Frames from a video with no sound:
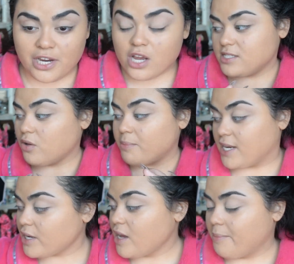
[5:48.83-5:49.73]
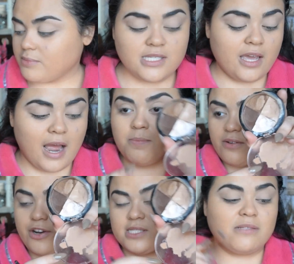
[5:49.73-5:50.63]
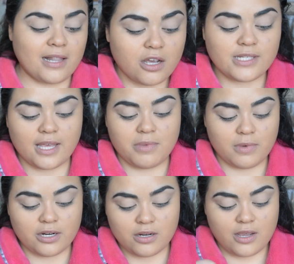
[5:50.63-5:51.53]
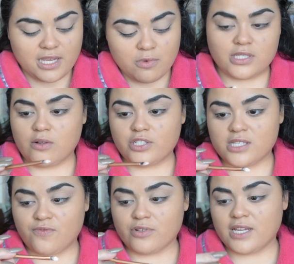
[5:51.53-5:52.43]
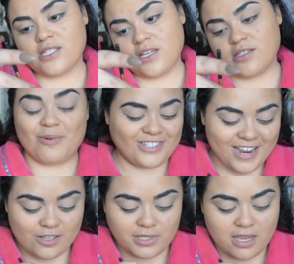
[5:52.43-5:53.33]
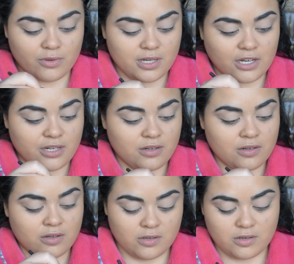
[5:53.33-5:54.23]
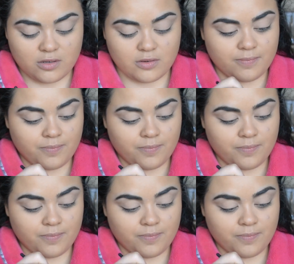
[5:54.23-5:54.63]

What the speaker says: And then I'm taking my Camouflage palette from Coastal Scents with a little detailer brush from